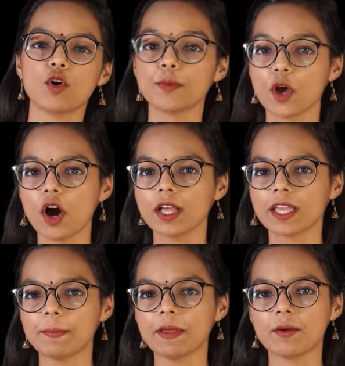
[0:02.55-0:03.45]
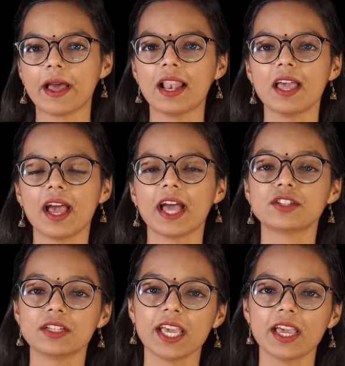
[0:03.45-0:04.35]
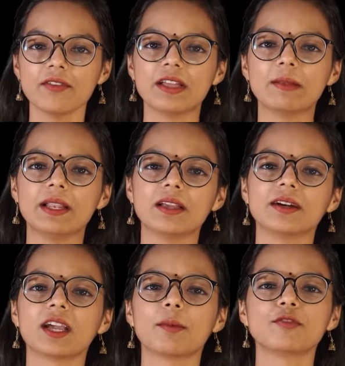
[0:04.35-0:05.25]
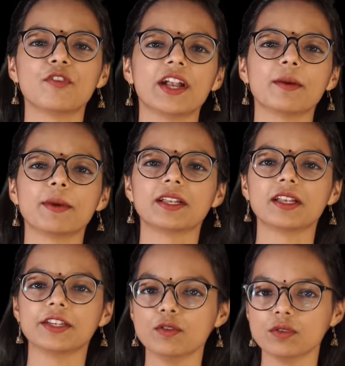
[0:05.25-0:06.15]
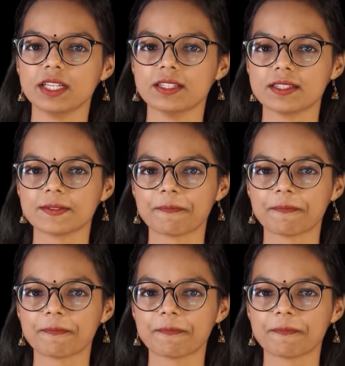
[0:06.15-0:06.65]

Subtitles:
Hope you all are keeping well, and today we'll be learning about fundamental duties.